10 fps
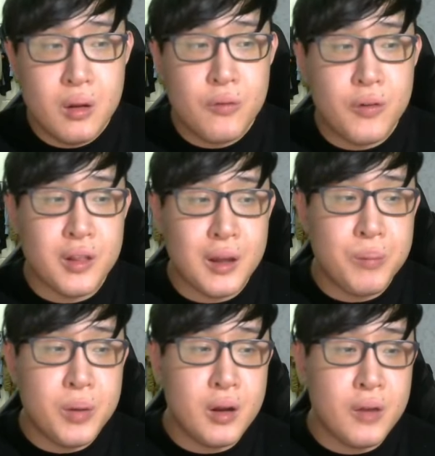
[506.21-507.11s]
For
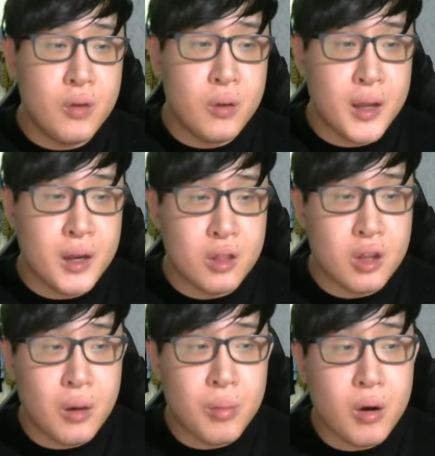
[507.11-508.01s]
example, if you look at the
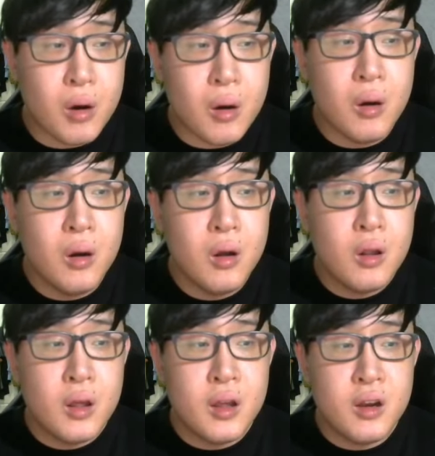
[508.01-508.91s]
top core,
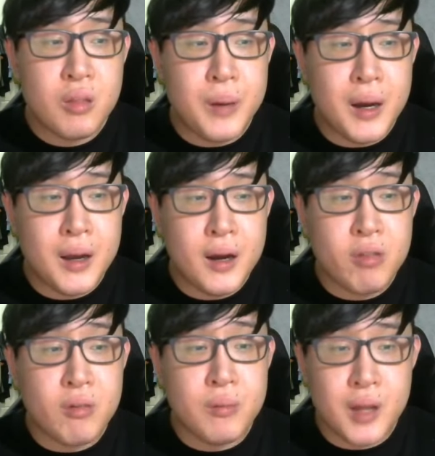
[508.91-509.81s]
it is
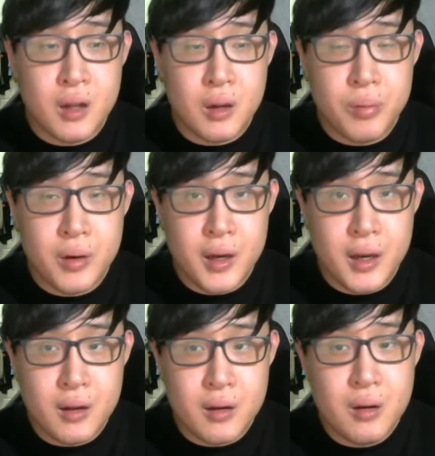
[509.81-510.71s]
Pakas from Thunder
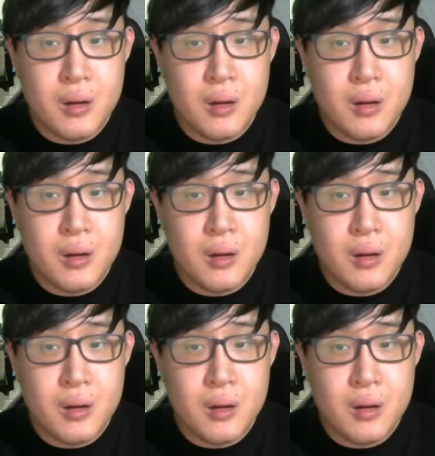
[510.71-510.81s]
Predator,